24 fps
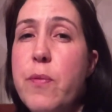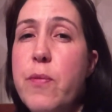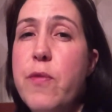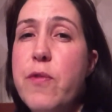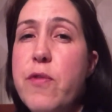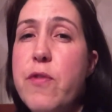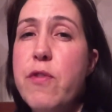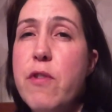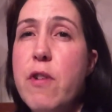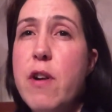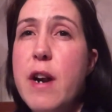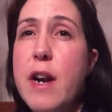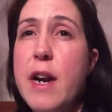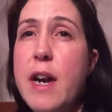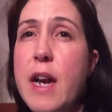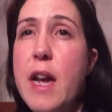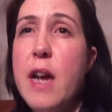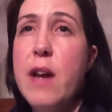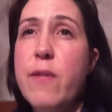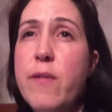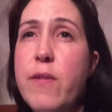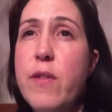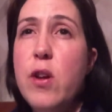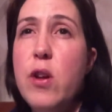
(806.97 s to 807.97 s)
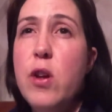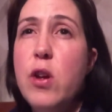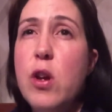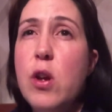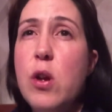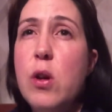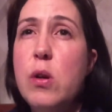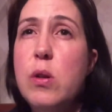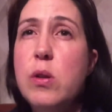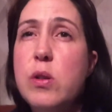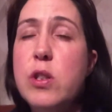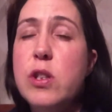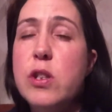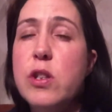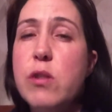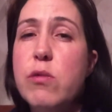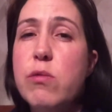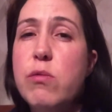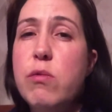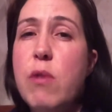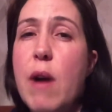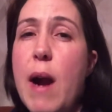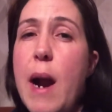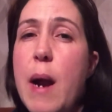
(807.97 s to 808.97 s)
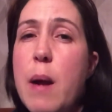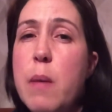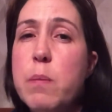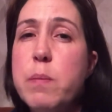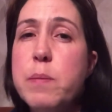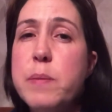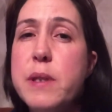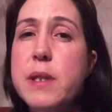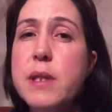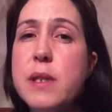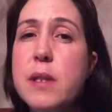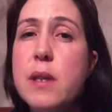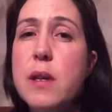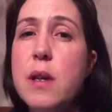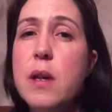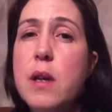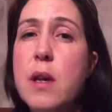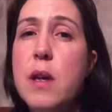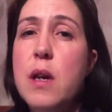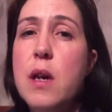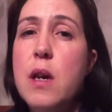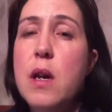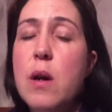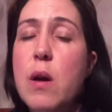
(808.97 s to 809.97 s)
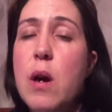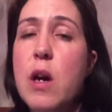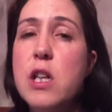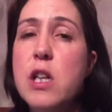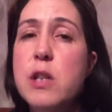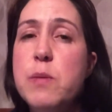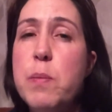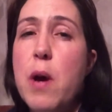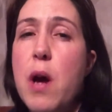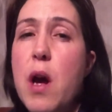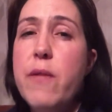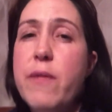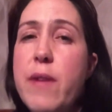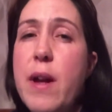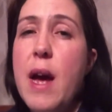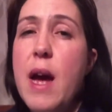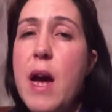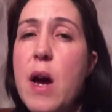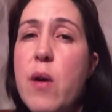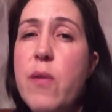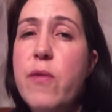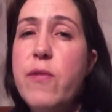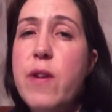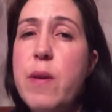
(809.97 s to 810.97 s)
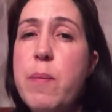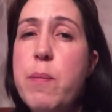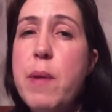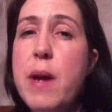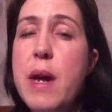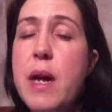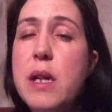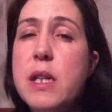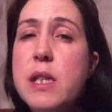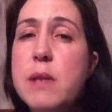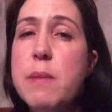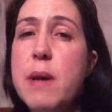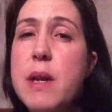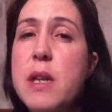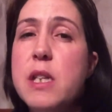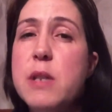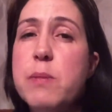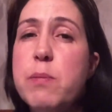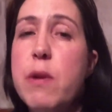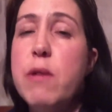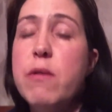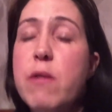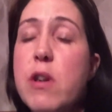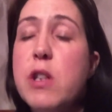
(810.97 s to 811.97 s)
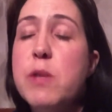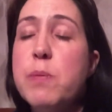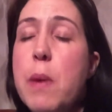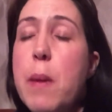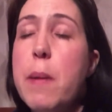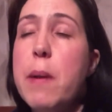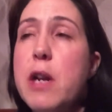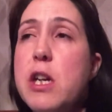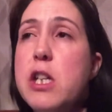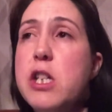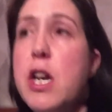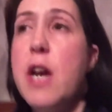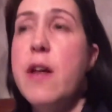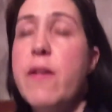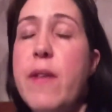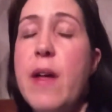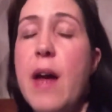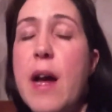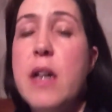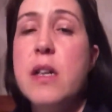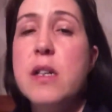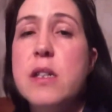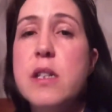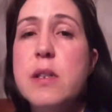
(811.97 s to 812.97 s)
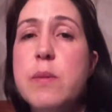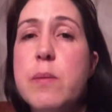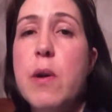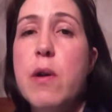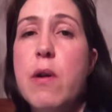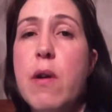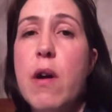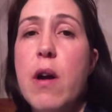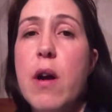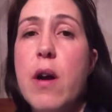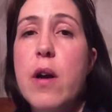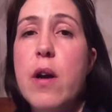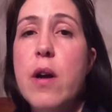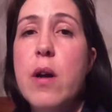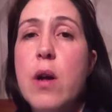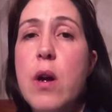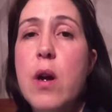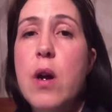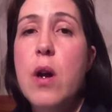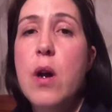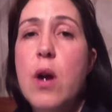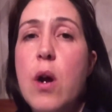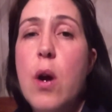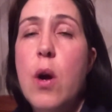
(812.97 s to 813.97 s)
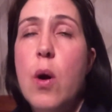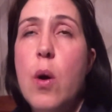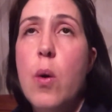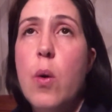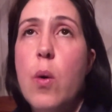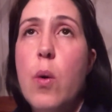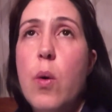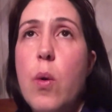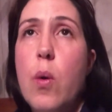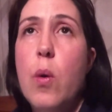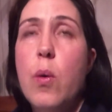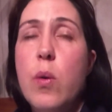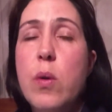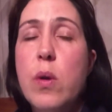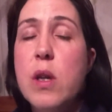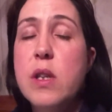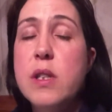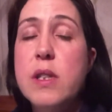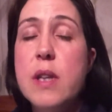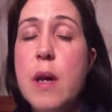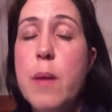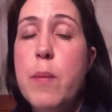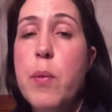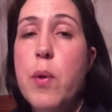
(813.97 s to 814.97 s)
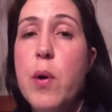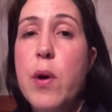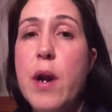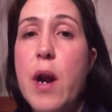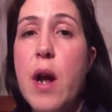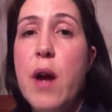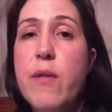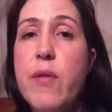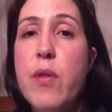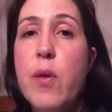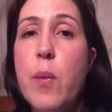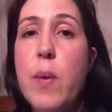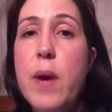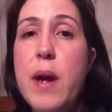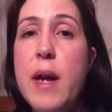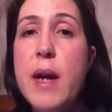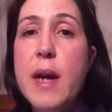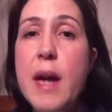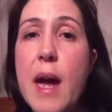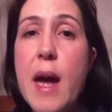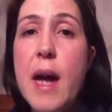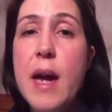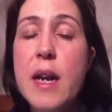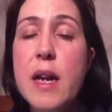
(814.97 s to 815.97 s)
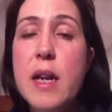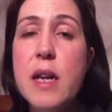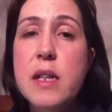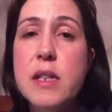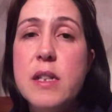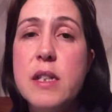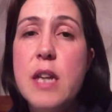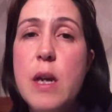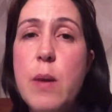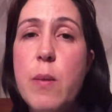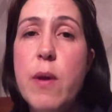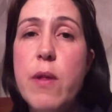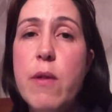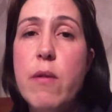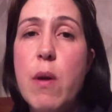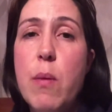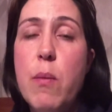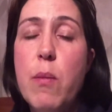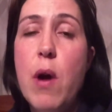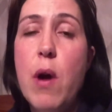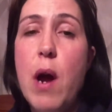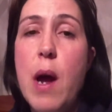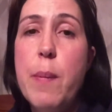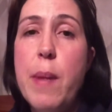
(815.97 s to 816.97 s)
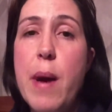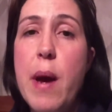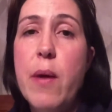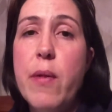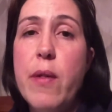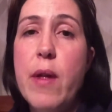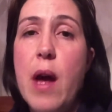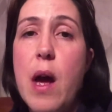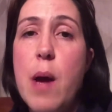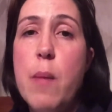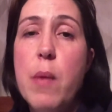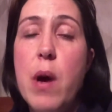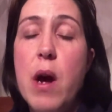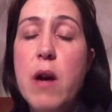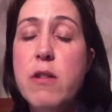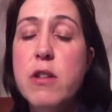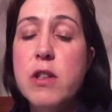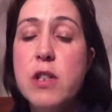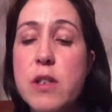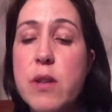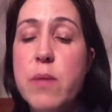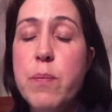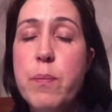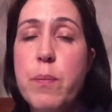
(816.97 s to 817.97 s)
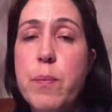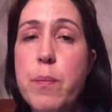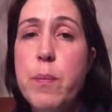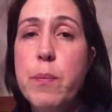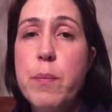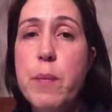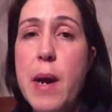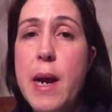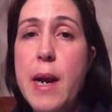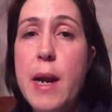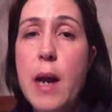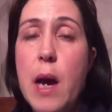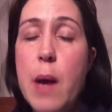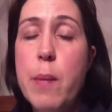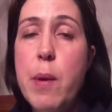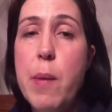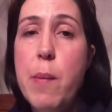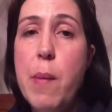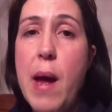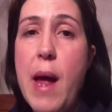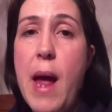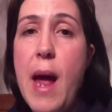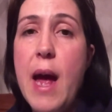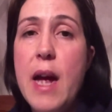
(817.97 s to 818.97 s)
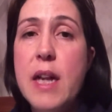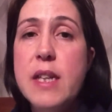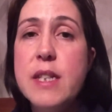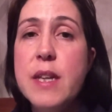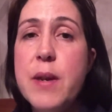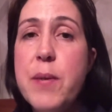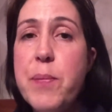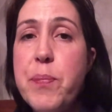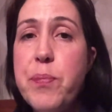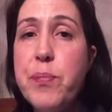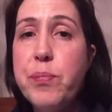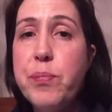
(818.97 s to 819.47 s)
free if you use the wraps as part of your healthy bead to make the spring rolls. But I'm going to check that tomorrow or at some point over the weekend and see whether I'm right about that. I might have just made it up in my head.